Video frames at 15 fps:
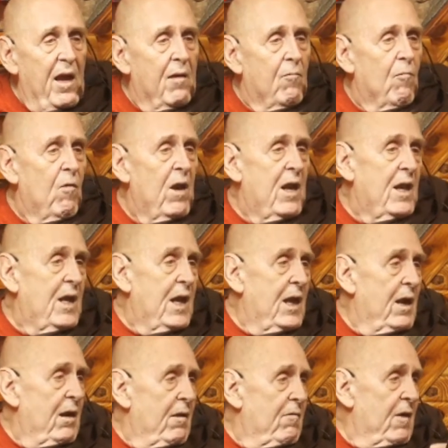and
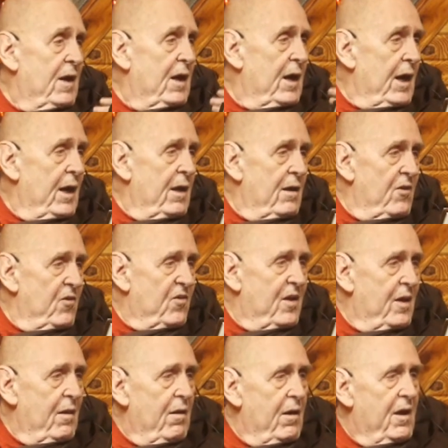radiate loving kindness
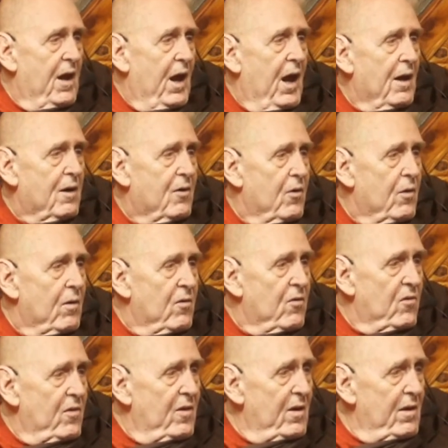to the
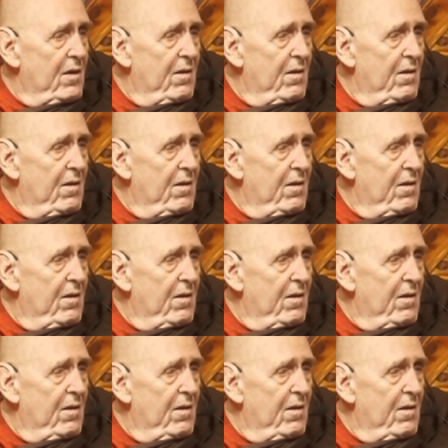doctors.